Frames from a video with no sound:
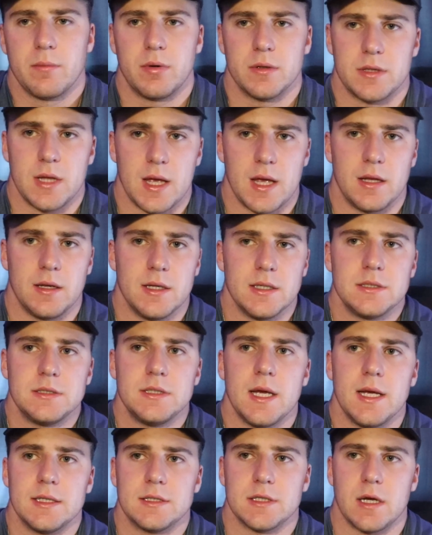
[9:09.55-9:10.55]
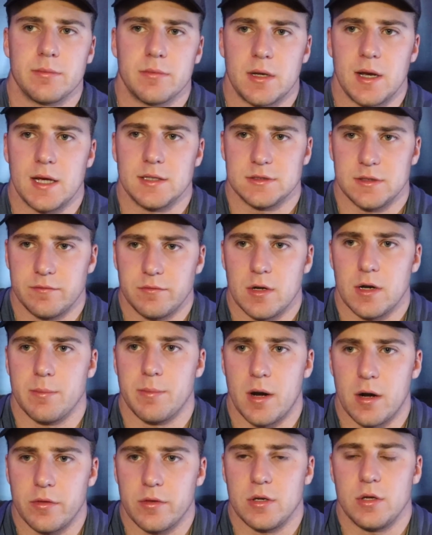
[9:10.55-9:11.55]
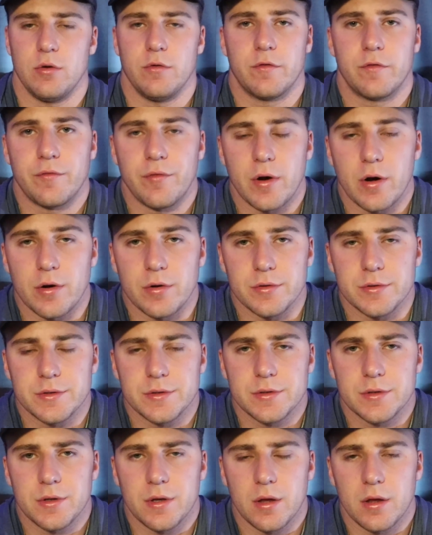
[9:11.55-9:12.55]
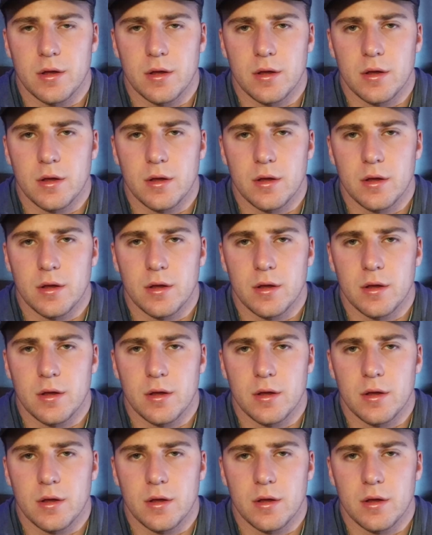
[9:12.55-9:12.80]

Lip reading: But they initiate something as if they're better than you first.